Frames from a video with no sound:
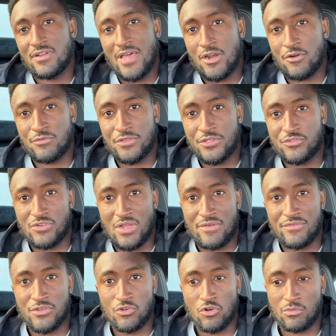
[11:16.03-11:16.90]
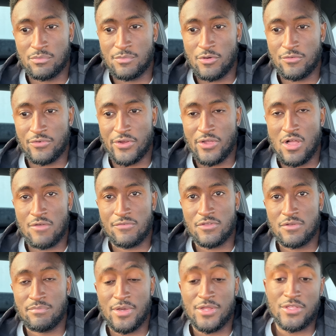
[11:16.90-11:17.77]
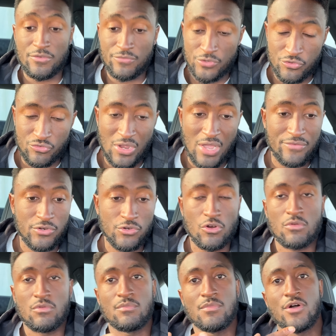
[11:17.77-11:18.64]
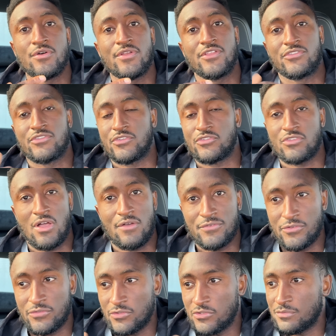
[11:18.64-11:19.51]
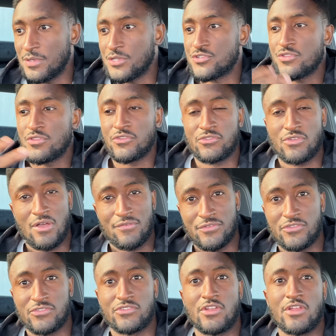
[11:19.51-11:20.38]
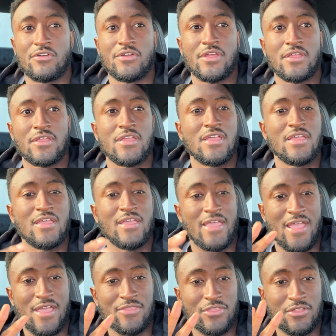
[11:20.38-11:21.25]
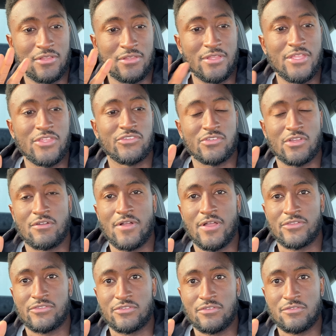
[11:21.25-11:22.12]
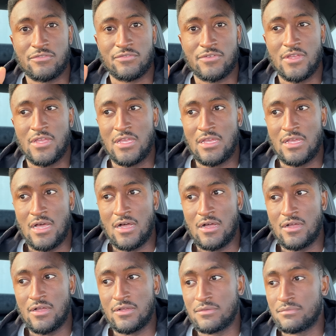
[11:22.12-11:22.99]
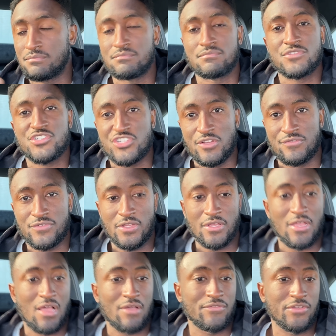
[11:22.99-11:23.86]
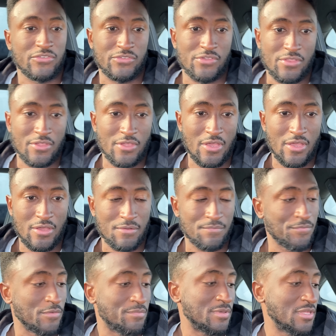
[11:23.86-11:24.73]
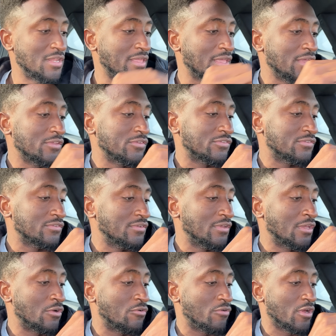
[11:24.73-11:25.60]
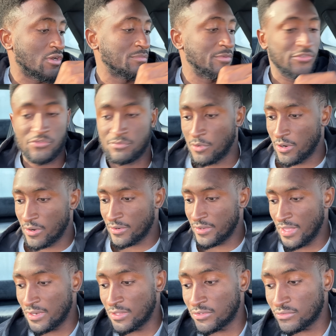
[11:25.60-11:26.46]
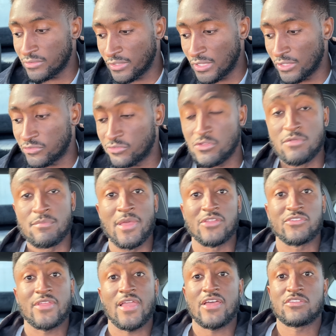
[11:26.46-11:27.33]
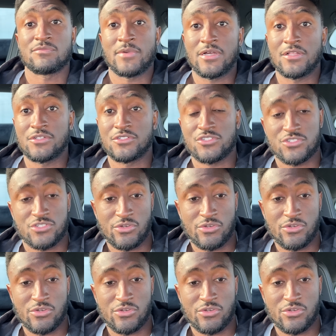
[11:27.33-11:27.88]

I don't really drive it in normal mode very often, but if you drive it in normal mode, it's the softest suspension, the softest steering, and the least aggressive shifting. Obviously, the PDK is incredibly smart, and it gets you the best gas mileage.